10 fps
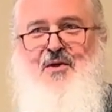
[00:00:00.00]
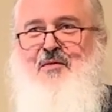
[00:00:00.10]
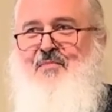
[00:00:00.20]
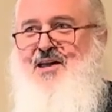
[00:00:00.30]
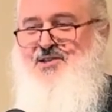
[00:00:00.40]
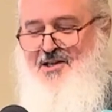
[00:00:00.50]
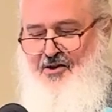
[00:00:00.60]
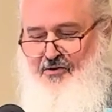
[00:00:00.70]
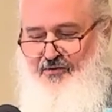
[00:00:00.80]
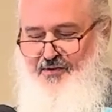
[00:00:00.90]
women, and
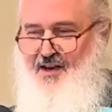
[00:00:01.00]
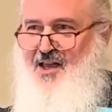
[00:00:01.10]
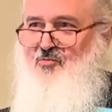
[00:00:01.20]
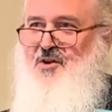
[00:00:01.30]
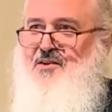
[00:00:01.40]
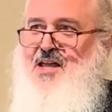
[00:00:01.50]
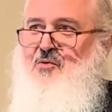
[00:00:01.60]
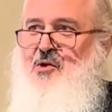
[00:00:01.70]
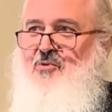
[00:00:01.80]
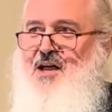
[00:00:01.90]
myself. And one day we